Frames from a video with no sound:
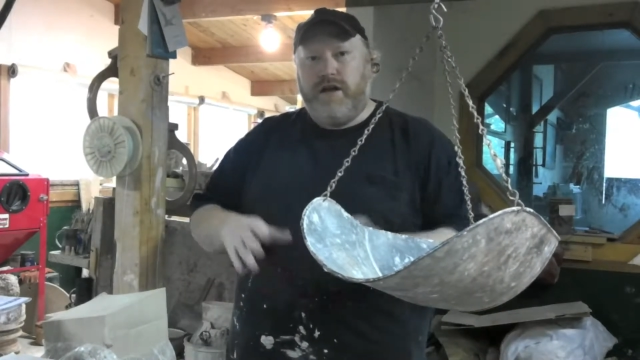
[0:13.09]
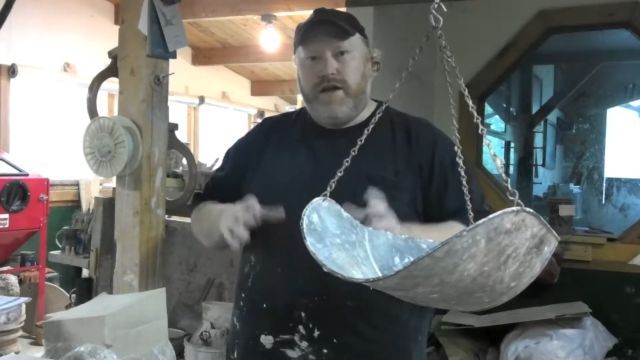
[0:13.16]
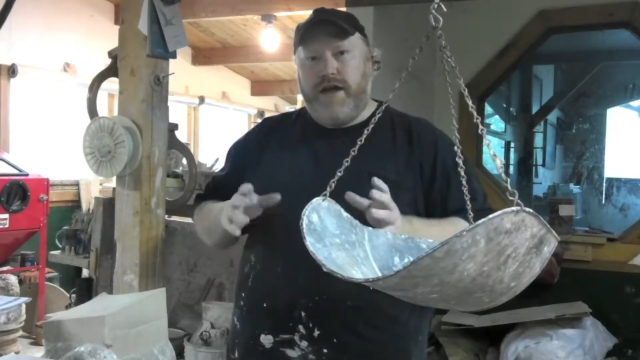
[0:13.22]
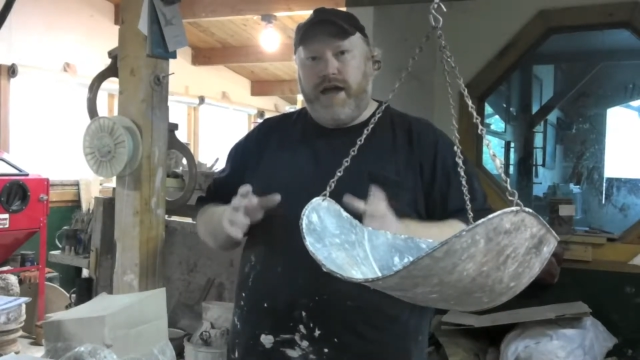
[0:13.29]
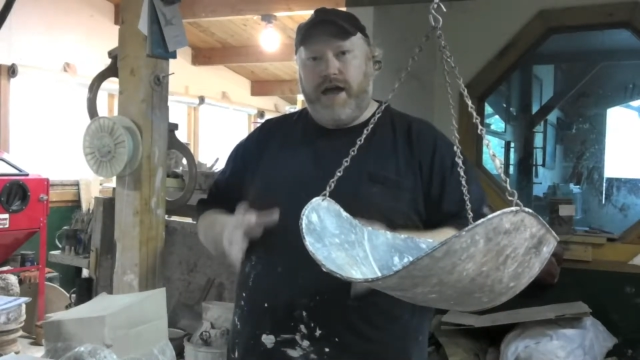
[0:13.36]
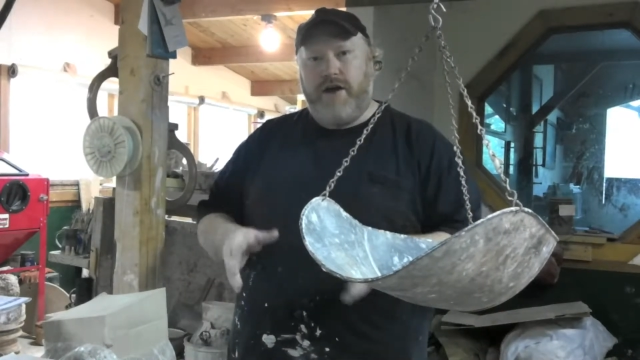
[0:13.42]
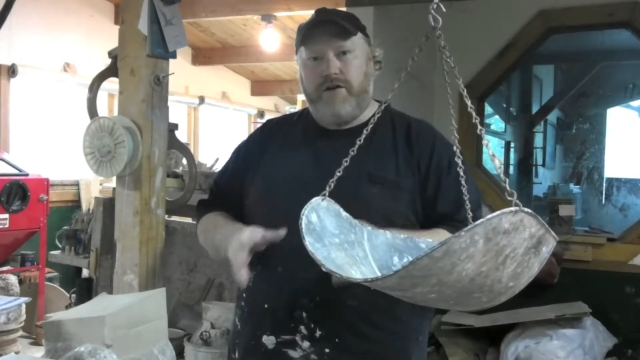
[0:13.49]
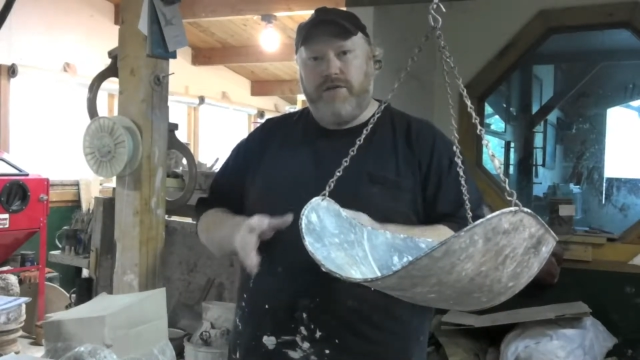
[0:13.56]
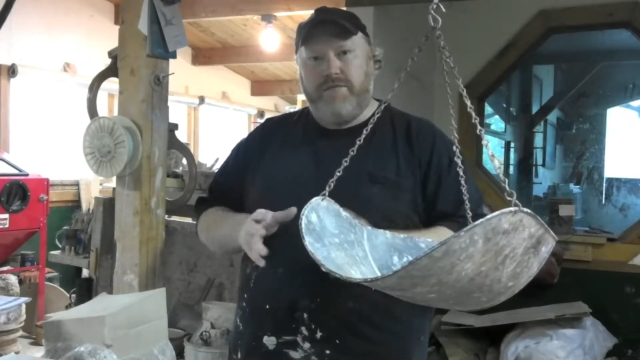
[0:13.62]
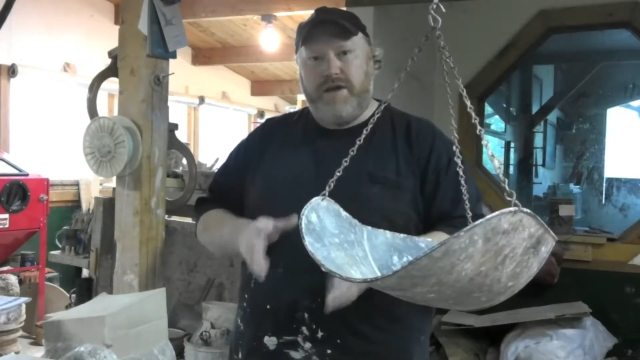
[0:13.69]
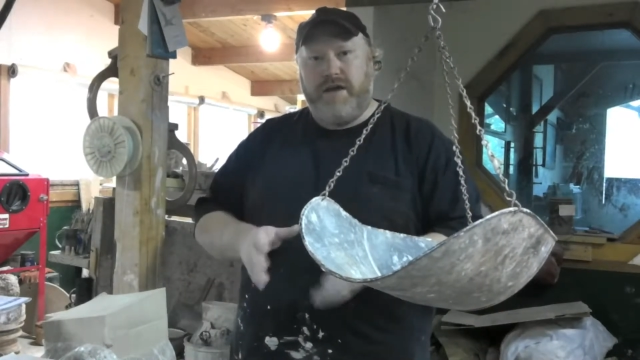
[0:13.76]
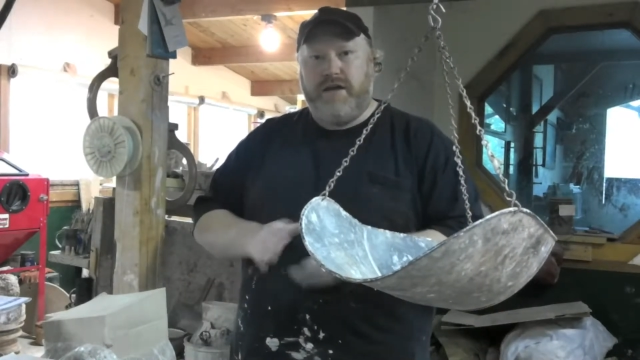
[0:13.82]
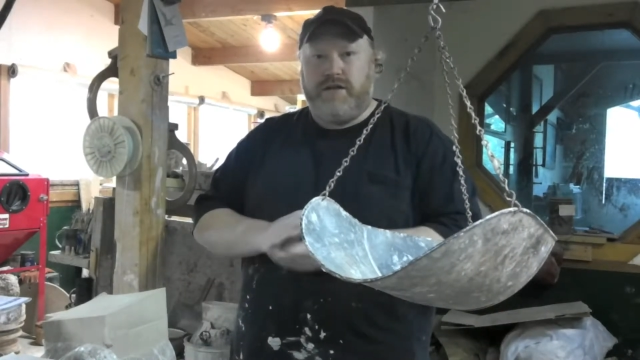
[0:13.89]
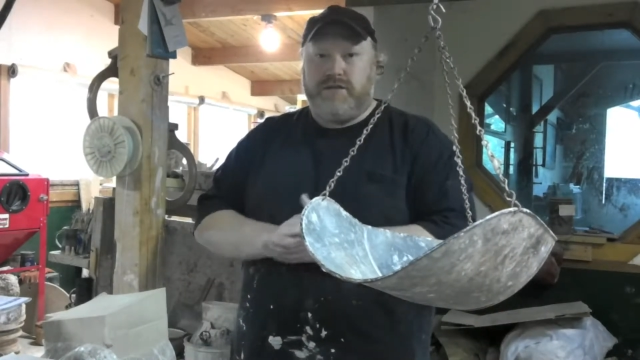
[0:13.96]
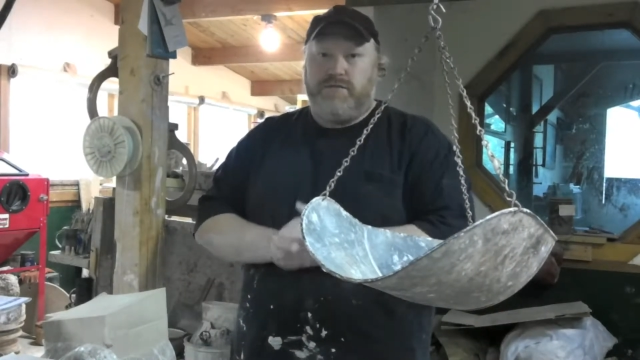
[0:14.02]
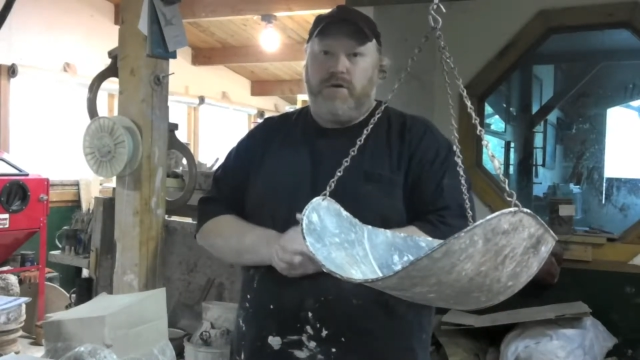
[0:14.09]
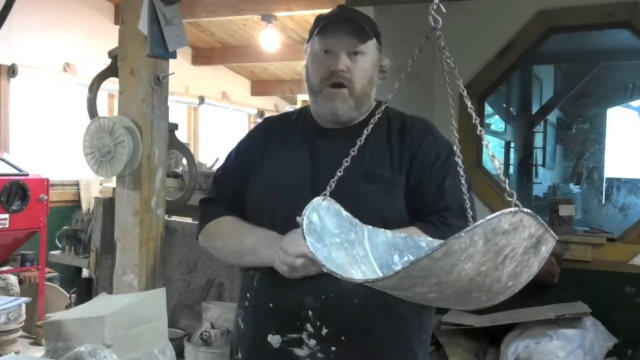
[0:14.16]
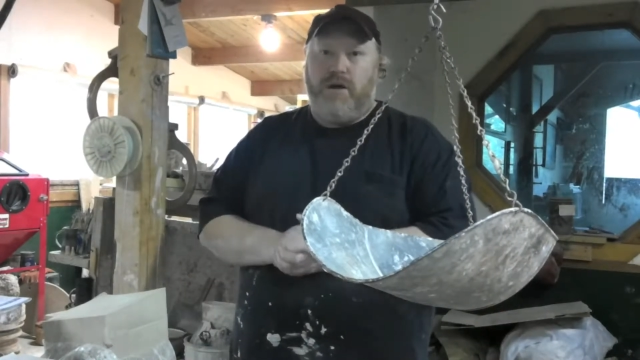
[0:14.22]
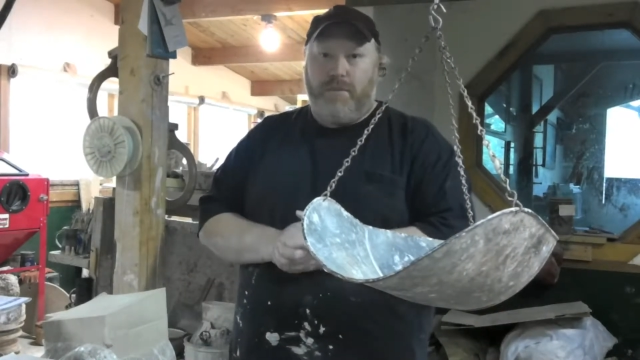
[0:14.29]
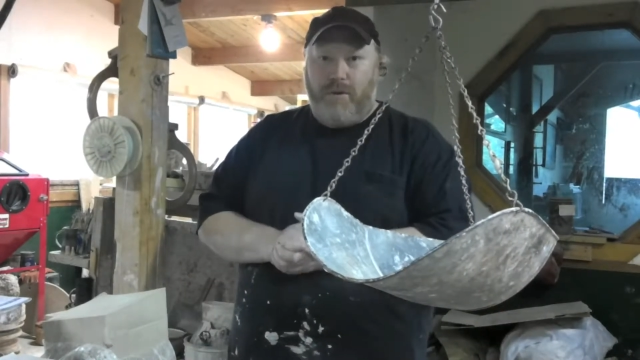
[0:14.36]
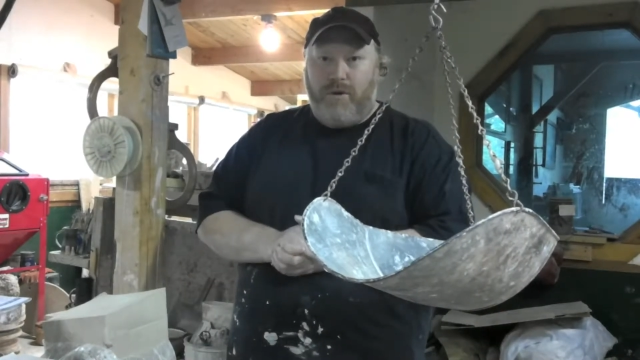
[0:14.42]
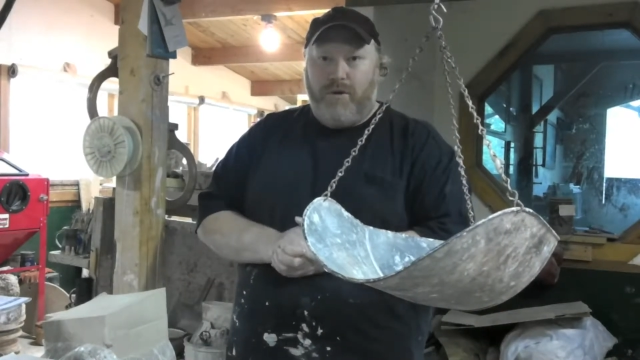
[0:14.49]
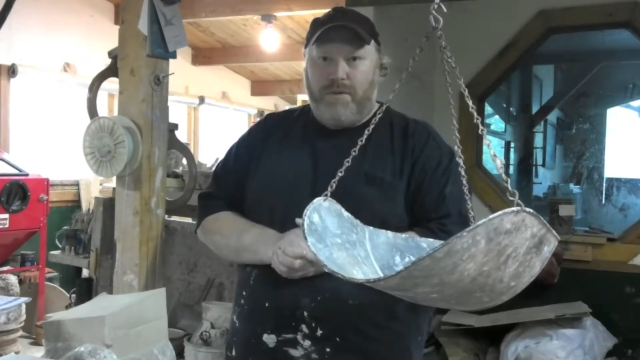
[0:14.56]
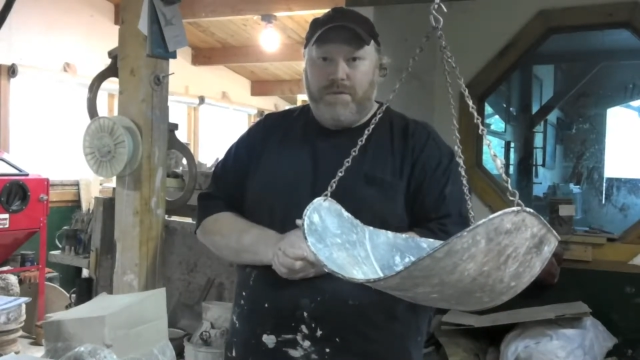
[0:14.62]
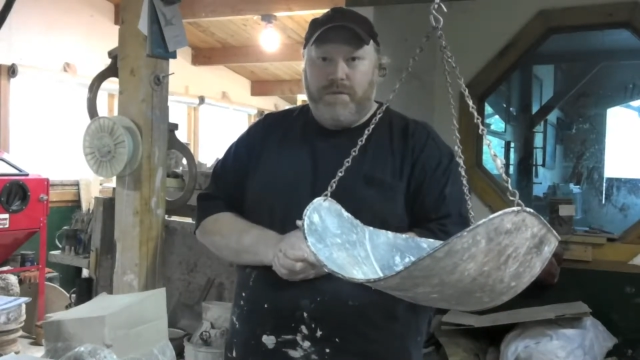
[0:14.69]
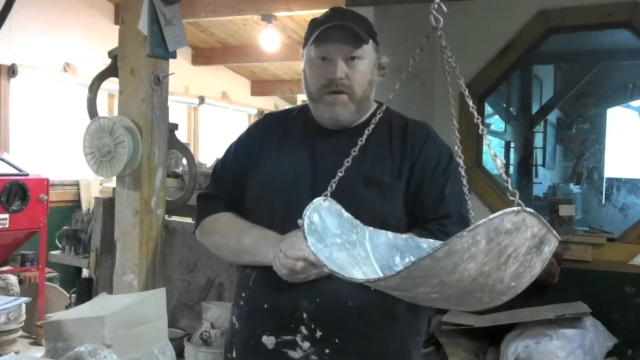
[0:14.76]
how to make a small bowl.